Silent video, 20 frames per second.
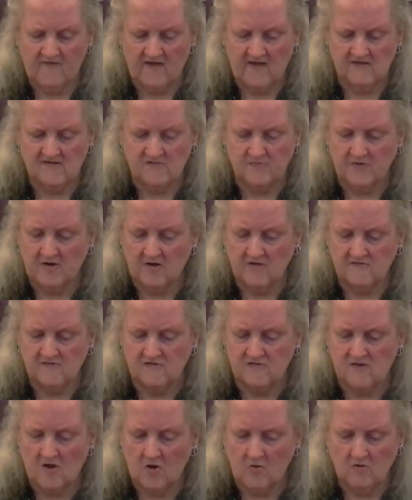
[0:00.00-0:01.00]
face
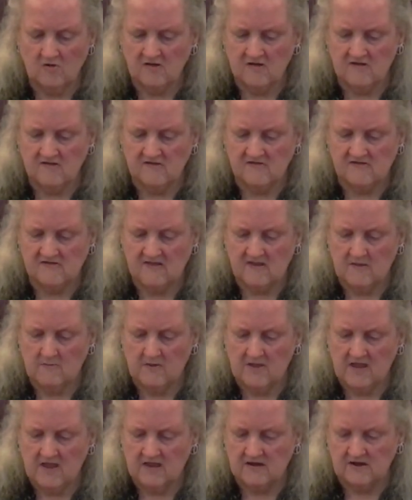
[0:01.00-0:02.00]
because no one can see
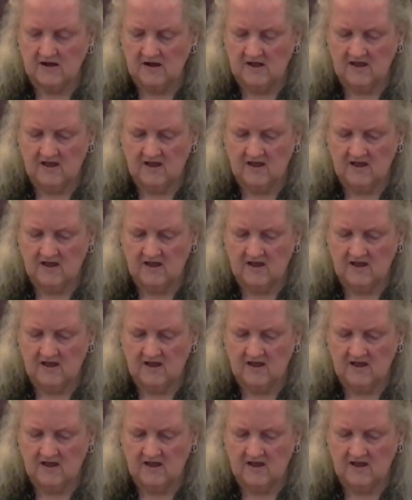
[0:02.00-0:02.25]
me and